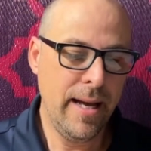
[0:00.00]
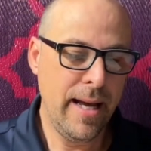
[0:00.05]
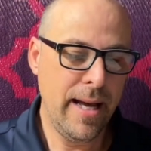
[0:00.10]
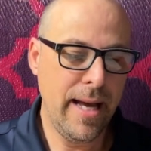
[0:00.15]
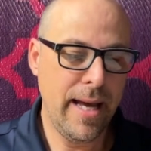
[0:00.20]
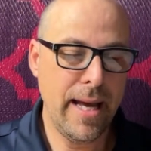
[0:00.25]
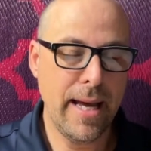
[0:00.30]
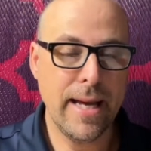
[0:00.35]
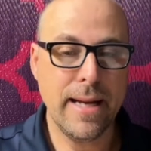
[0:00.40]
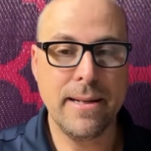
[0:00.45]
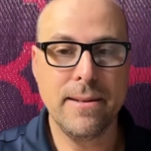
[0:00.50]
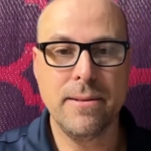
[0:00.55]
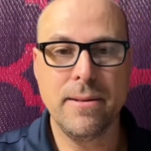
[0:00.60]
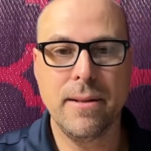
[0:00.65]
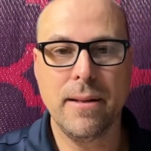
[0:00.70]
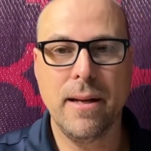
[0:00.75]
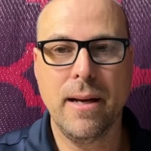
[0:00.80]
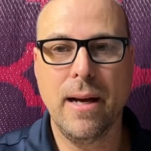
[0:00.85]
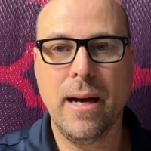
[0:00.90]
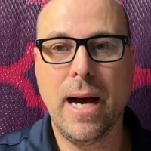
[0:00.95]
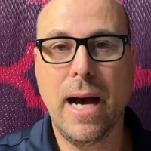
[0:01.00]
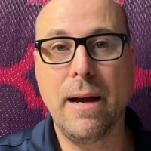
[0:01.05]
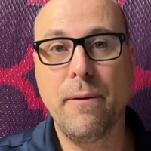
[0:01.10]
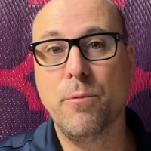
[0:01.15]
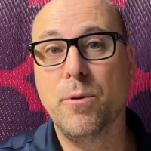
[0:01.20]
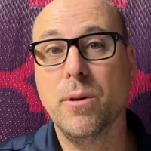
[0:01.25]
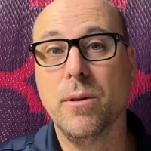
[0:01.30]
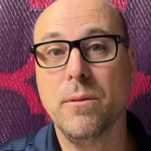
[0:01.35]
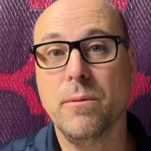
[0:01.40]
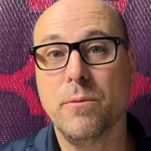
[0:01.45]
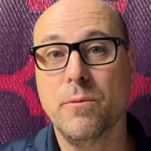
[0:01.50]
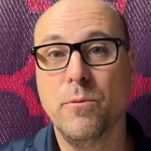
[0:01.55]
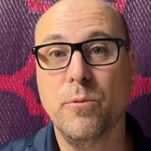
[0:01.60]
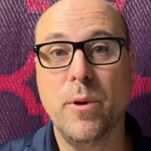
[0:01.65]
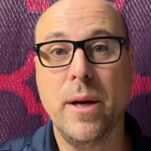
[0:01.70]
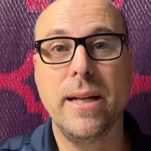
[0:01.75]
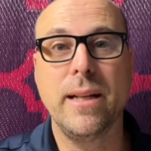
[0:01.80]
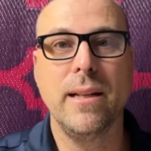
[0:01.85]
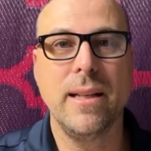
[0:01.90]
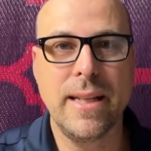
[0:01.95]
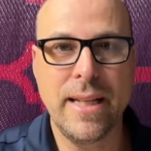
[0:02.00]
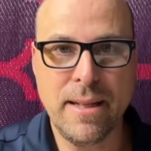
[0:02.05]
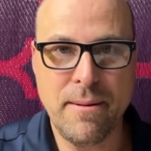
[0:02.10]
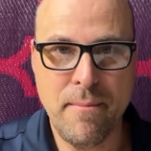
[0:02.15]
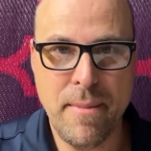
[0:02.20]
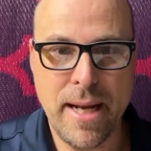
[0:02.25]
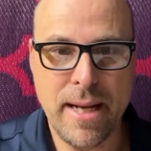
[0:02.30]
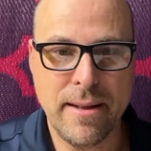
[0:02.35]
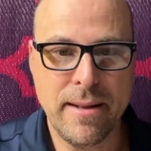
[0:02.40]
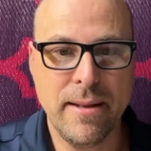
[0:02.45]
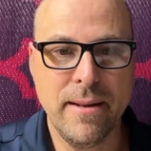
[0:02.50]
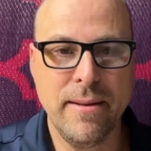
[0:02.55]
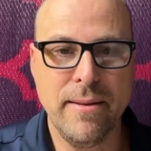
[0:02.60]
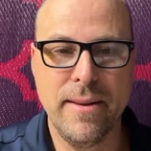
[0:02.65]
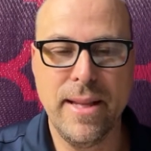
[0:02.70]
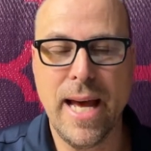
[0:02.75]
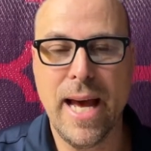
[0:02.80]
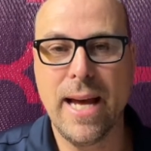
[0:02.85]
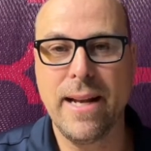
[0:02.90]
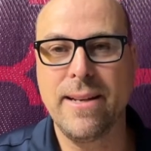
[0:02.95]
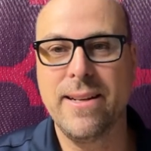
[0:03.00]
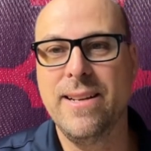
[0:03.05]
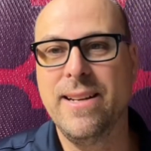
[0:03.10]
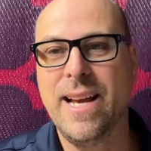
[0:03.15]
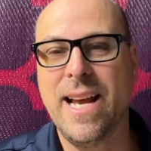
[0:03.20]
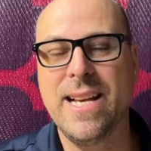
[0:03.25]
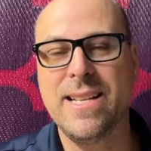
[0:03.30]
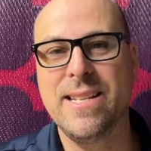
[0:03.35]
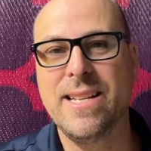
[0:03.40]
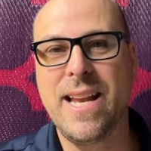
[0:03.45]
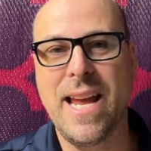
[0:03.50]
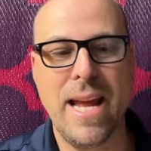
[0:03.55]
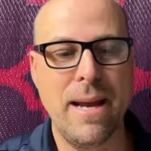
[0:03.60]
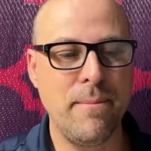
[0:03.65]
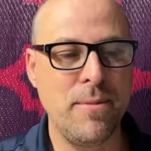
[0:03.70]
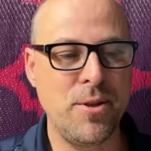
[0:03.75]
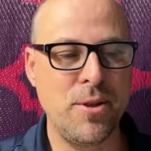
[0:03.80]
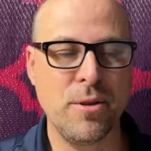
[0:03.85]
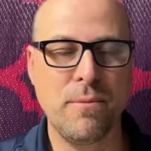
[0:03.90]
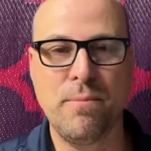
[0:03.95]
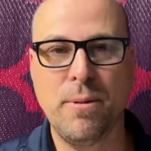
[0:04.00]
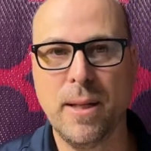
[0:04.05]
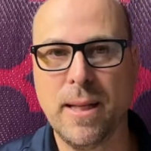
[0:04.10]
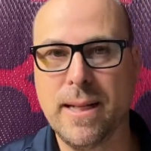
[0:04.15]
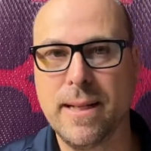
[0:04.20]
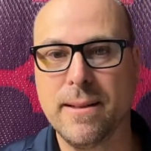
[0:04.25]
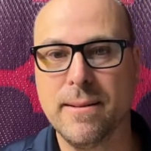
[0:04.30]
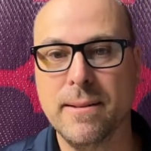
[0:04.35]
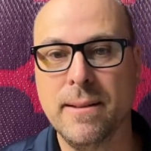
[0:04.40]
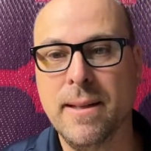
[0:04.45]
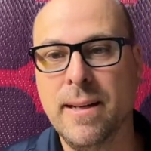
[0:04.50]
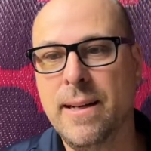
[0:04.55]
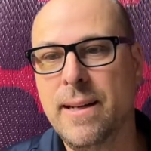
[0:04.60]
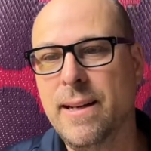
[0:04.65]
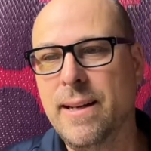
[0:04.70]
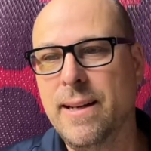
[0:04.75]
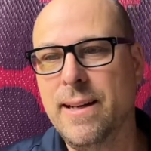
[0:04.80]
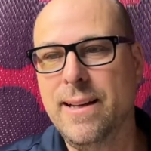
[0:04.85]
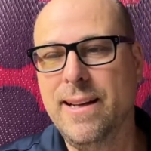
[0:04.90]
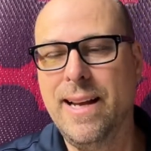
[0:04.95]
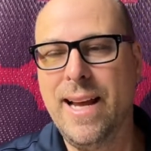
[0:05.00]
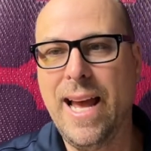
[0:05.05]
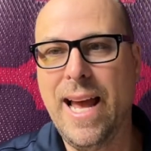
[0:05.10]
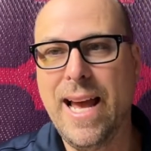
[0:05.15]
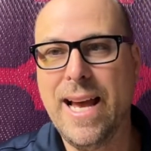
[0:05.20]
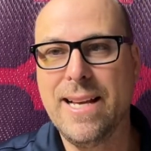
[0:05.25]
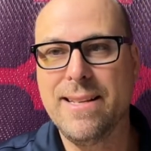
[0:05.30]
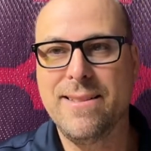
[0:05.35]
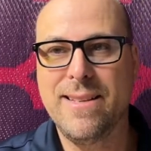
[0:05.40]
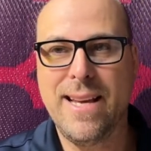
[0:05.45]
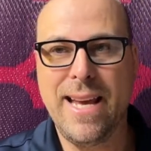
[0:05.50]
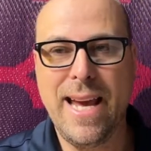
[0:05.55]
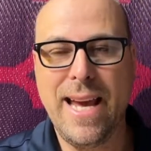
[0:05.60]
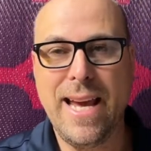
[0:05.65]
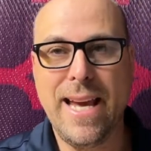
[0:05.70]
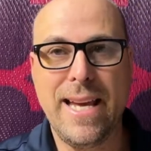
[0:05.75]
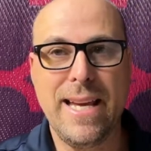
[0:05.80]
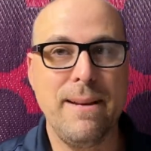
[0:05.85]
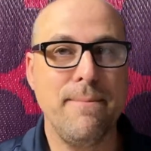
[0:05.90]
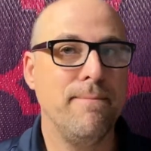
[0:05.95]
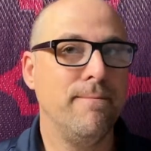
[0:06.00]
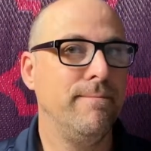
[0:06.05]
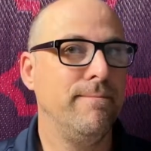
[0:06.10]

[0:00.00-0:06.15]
And I will readily admit that as an amateur player, as a